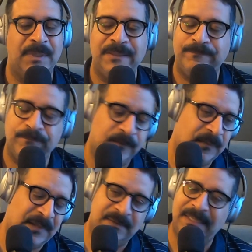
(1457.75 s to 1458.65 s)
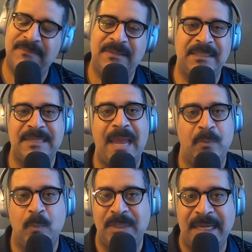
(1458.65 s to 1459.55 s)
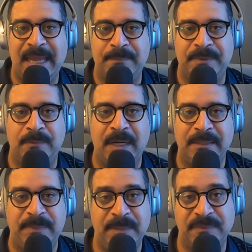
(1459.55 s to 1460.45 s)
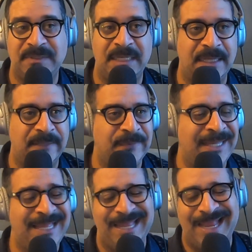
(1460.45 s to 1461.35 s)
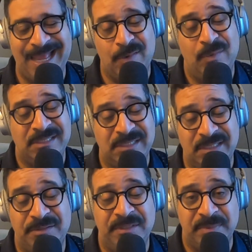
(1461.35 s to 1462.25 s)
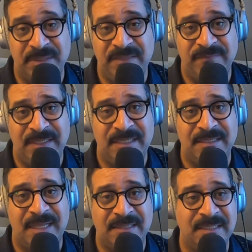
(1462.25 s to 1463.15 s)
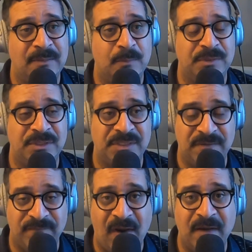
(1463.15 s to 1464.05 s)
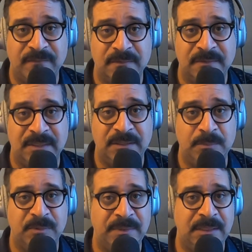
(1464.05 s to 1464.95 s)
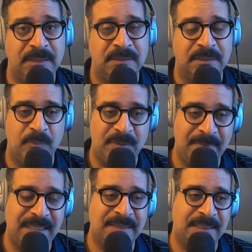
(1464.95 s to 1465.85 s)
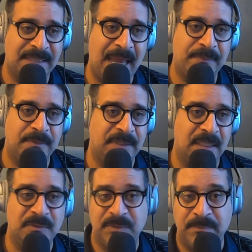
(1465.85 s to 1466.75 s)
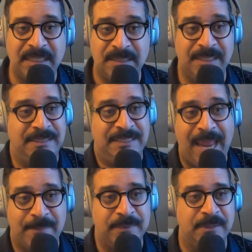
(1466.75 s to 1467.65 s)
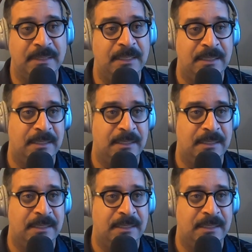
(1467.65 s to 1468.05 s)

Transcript: But things happen when they happen, right? People say that. I don't necessarily believe in that. I think that we're just survivors as human beings, and we make things happen because we make things happen.